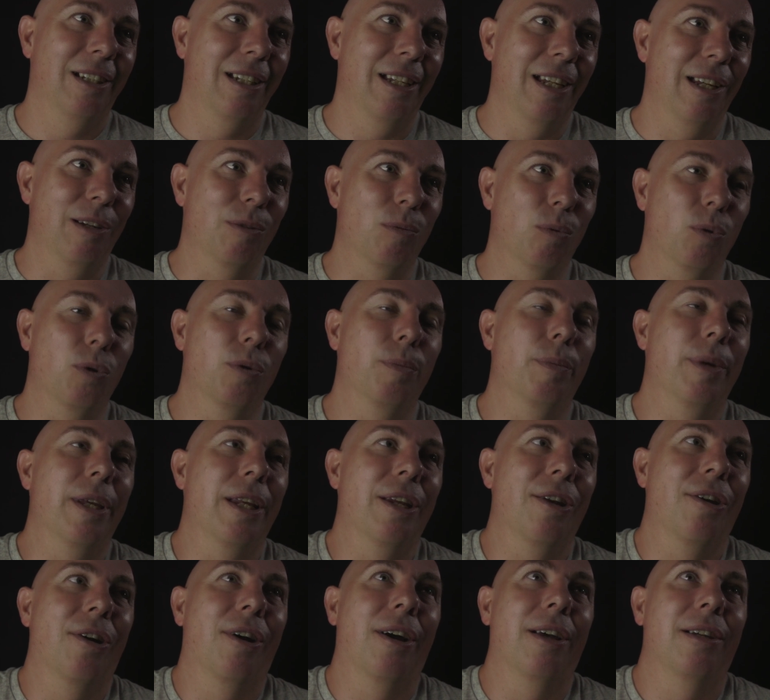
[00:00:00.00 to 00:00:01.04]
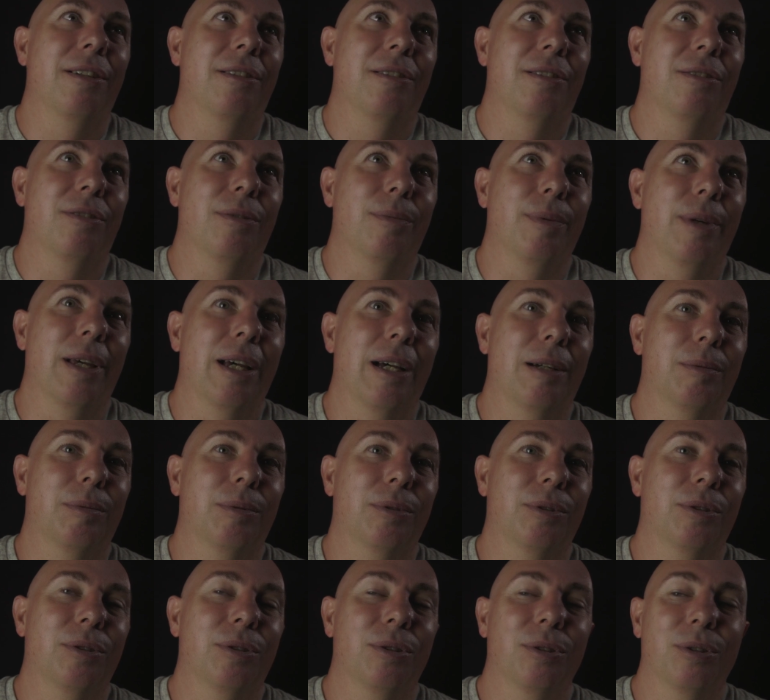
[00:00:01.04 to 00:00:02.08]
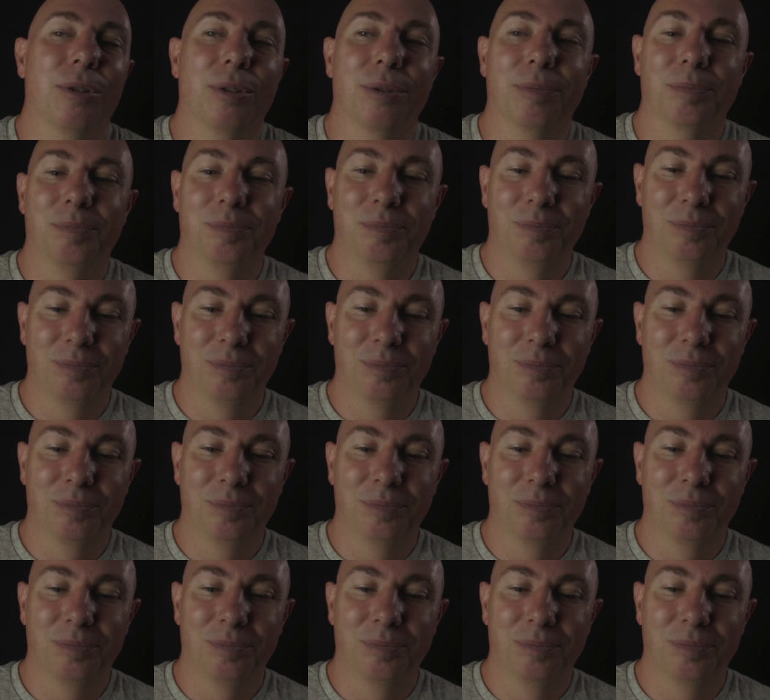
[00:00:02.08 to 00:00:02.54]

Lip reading: it would be nice to be able to